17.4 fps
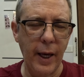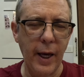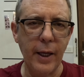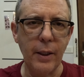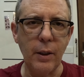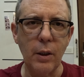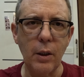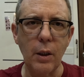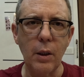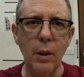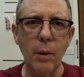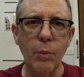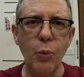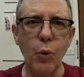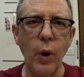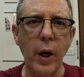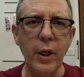and
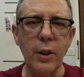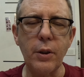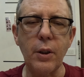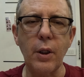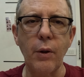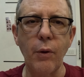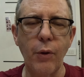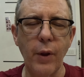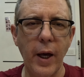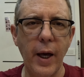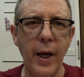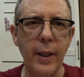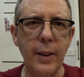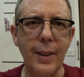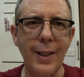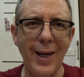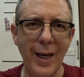pricing
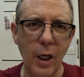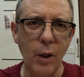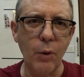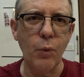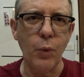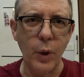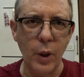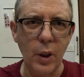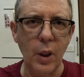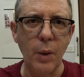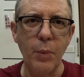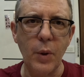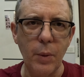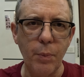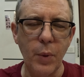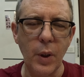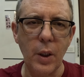that can't really
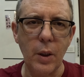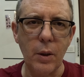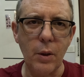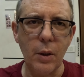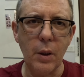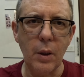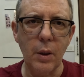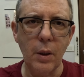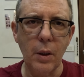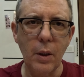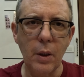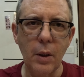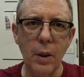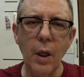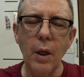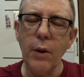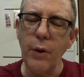be beat.
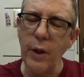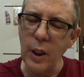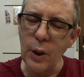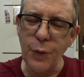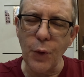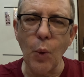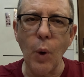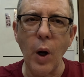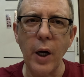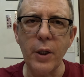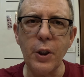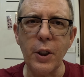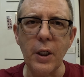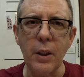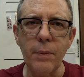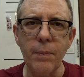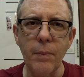Thanks for
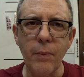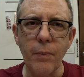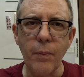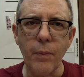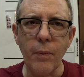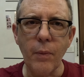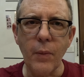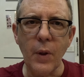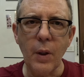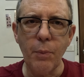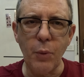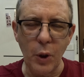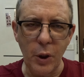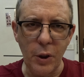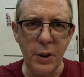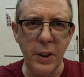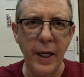watching.
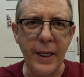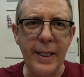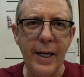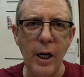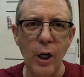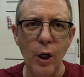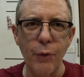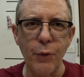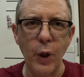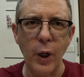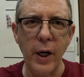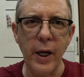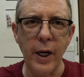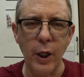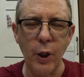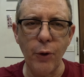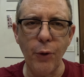Please take care of your
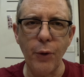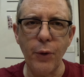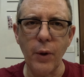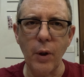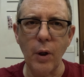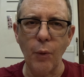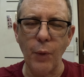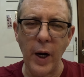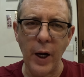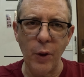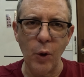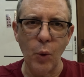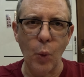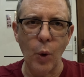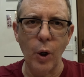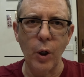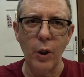health around the
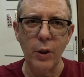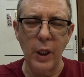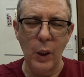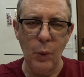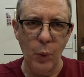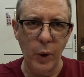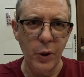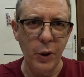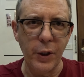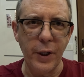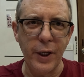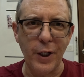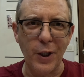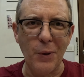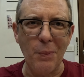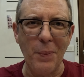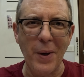world and when you're
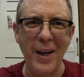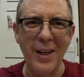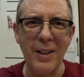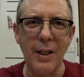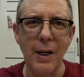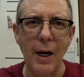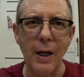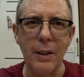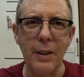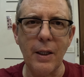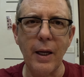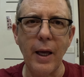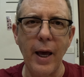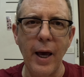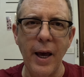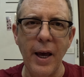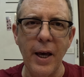here in Bangkok,
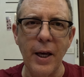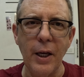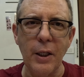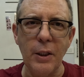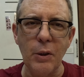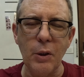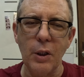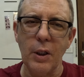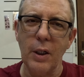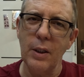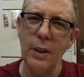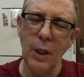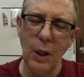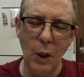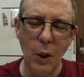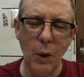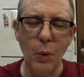and
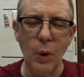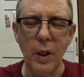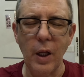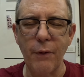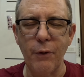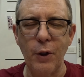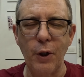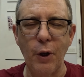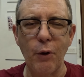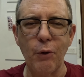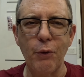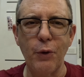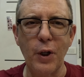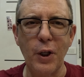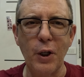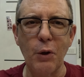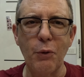we'll have another
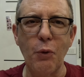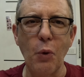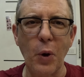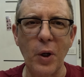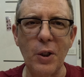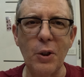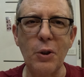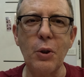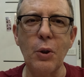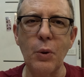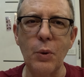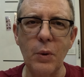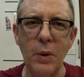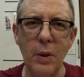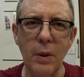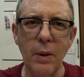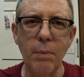video for you
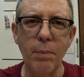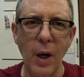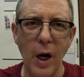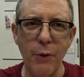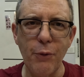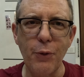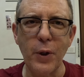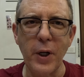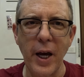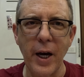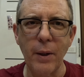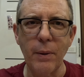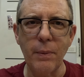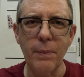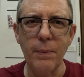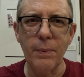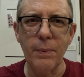soon. Bye for now.